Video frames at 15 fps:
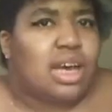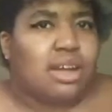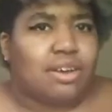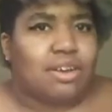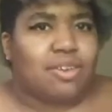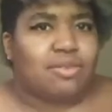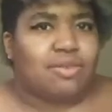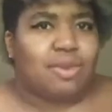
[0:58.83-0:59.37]
I
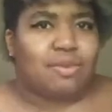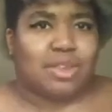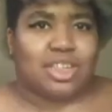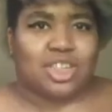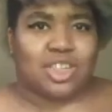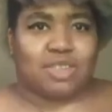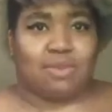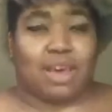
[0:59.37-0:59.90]
don't know. Maybe
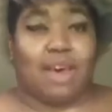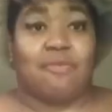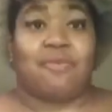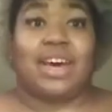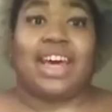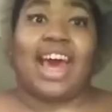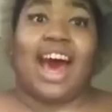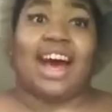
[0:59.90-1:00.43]
it's just me.
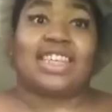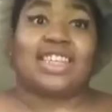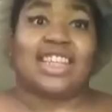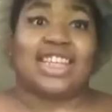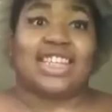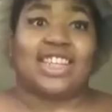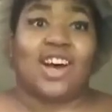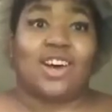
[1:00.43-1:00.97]
But yeah, so
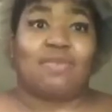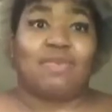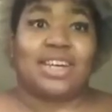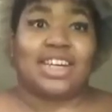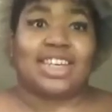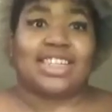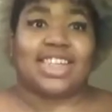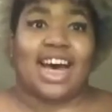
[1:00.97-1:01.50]
let's talk
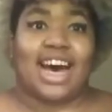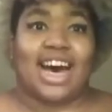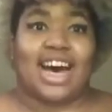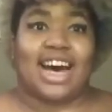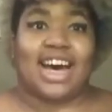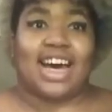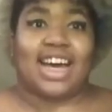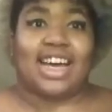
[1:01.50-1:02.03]
books.
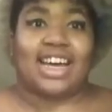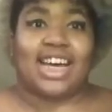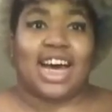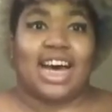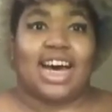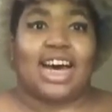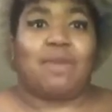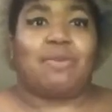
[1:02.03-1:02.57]
I
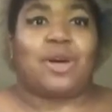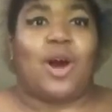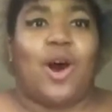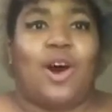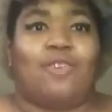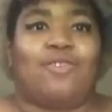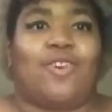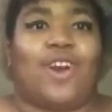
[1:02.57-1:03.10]
got a book
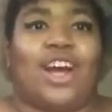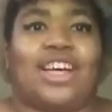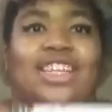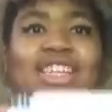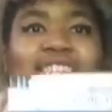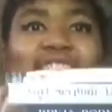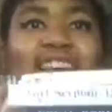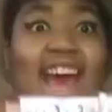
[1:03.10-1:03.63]
haul for
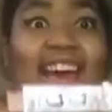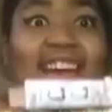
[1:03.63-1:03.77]
us